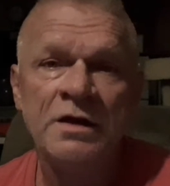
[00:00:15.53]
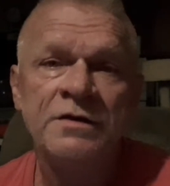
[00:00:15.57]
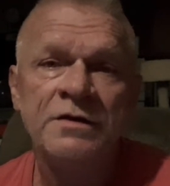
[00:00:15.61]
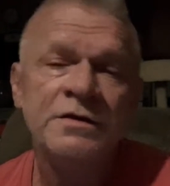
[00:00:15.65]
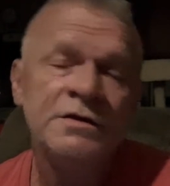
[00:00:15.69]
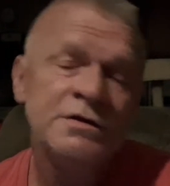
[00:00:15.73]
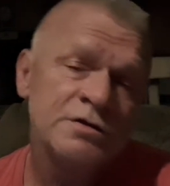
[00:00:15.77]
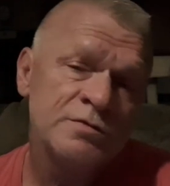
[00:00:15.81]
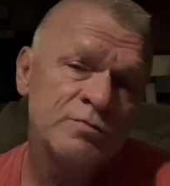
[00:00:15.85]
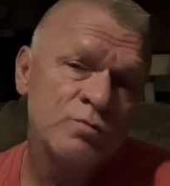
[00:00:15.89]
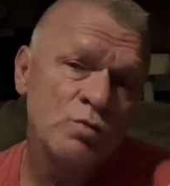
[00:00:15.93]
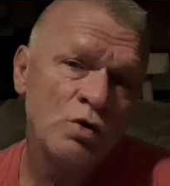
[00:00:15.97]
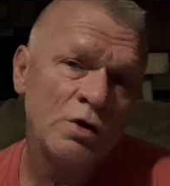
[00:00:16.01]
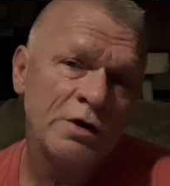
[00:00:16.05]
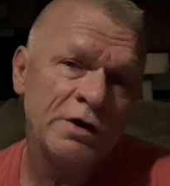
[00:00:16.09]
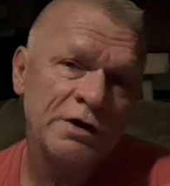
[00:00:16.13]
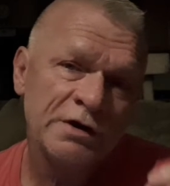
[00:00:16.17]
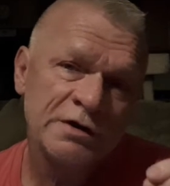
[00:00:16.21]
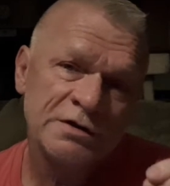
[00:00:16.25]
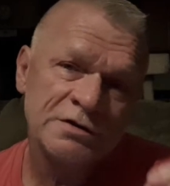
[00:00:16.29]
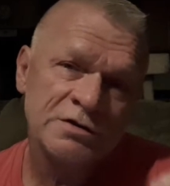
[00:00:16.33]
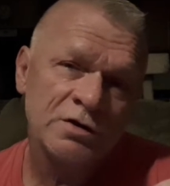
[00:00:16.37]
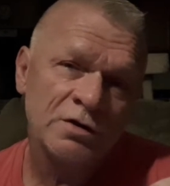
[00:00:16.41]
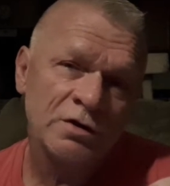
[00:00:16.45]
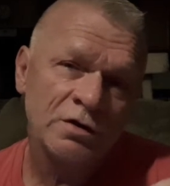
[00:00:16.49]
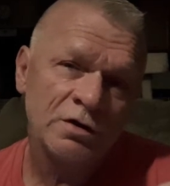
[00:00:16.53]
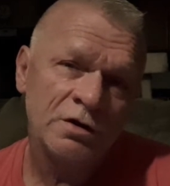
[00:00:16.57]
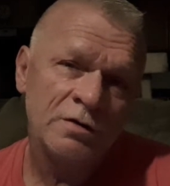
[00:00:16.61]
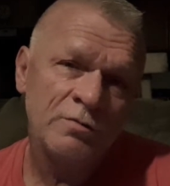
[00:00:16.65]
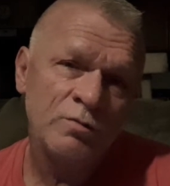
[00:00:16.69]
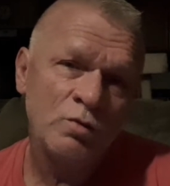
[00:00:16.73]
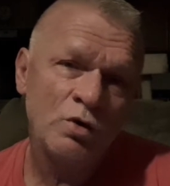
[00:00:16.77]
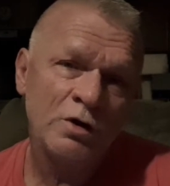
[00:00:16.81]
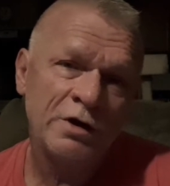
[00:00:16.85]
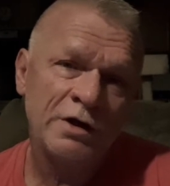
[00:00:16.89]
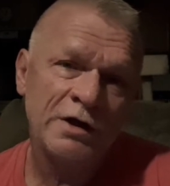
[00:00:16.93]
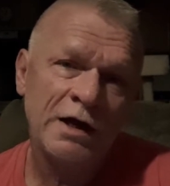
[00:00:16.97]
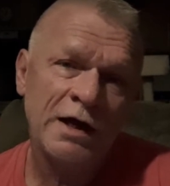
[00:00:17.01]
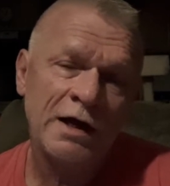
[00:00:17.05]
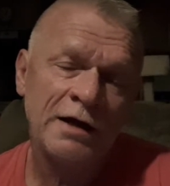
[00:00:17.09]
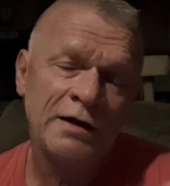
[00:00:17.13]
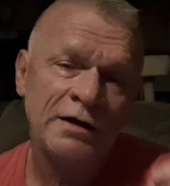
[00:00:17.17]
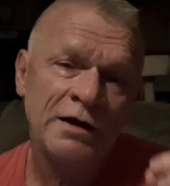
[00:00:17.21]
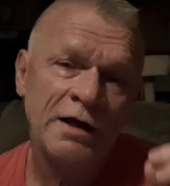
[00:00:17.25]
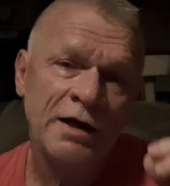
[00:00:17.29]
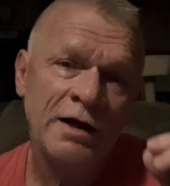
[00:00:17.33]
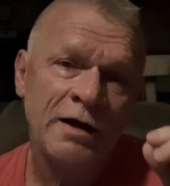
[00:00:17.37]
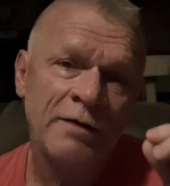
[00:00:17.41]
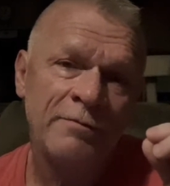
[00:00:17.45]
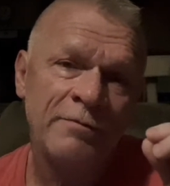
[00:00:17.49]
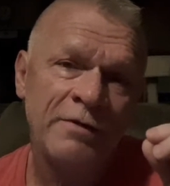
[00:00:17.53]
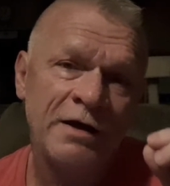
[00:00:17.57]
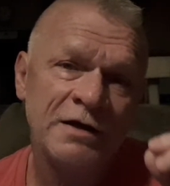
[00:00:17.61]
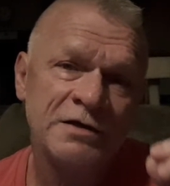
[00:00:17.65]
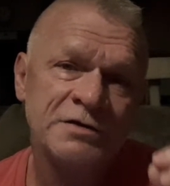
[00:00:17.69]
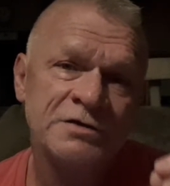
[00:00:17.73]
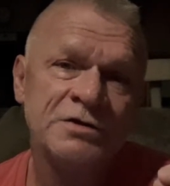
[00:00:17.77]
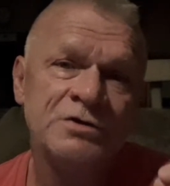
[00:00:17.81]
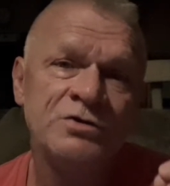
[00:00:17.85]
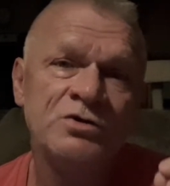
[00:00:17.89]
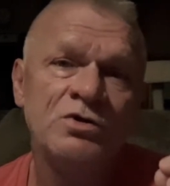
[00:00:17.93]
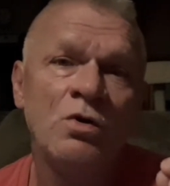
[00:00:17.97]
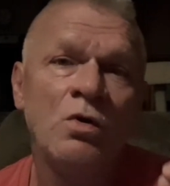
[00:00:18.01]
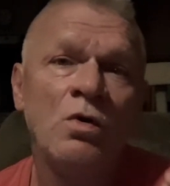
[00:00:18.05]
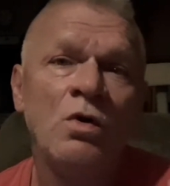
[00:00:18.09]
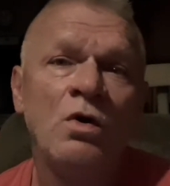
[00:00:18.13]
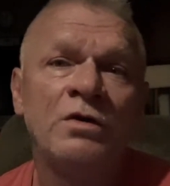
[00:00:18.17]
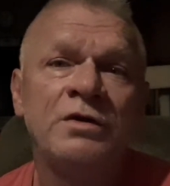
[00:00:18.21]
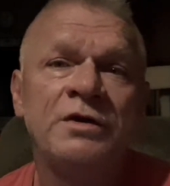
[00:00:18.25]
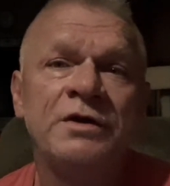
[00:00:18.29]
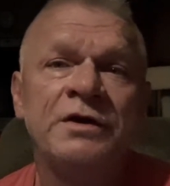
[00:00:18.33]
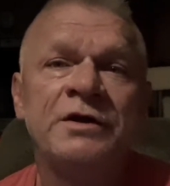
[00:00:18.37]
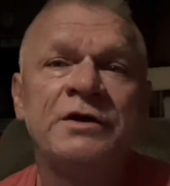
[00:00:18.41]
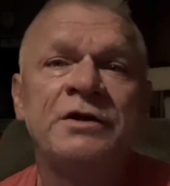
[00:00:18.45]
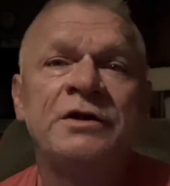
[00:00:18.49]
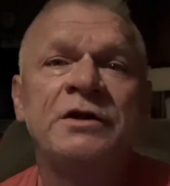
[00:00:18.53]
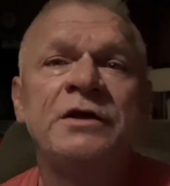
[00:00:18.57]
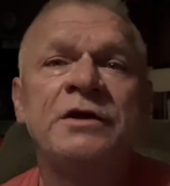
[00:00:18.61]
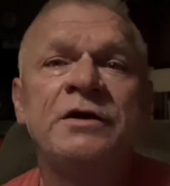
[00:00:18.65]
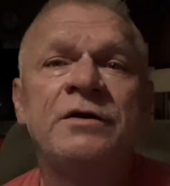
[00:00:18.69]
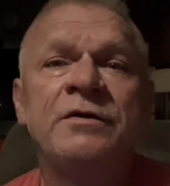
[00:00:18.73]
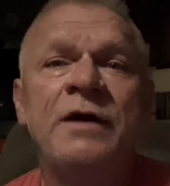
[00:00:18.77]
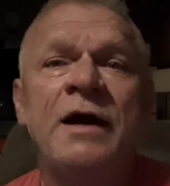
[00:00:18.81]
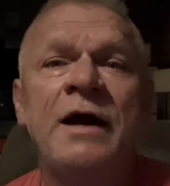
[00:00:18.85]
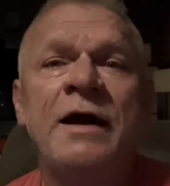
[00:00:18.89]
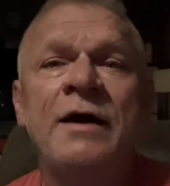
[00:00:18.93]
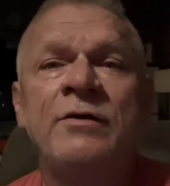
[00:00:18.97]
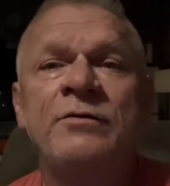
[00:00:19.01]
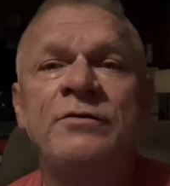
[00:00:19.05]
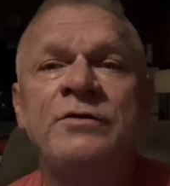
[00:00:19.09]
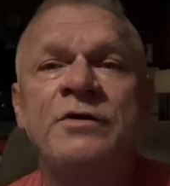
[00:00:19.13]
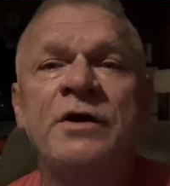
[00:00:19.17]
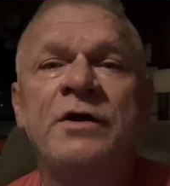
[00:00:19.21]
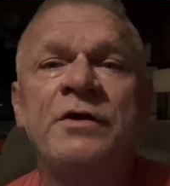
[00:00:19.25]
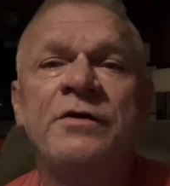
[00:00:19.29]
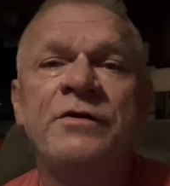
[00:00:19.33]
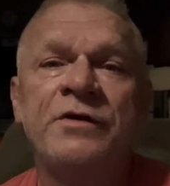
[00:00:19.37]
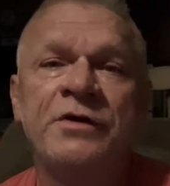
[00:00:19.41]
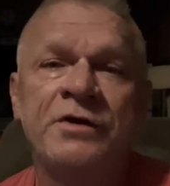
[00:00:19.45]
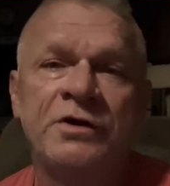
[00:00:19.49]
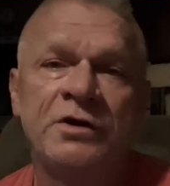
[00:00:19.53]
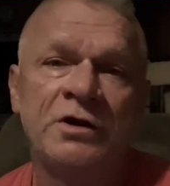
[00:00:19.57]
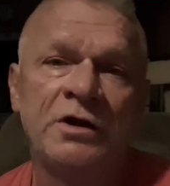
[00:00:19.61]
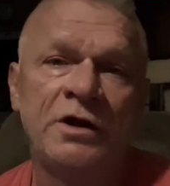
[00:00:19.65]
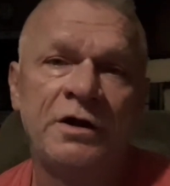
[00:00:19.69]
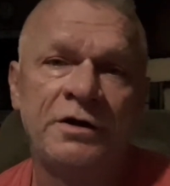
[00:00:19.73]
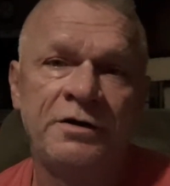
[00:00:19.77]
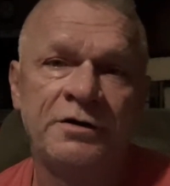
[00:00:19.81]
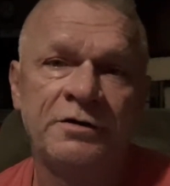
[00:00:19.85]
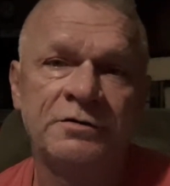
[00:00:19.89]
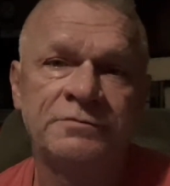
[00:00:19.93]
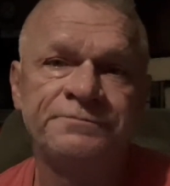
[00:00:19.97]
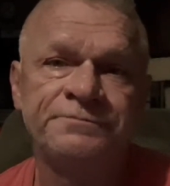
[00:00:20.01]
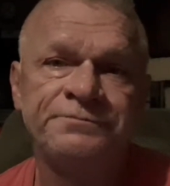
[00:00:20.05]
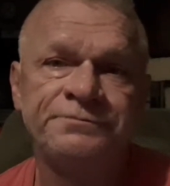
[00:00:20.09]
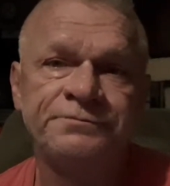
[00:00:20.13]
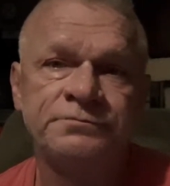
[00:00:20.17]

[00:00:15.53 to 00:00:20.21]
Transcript: This morning, this early morning, I'm asking you all to clear out the clutter.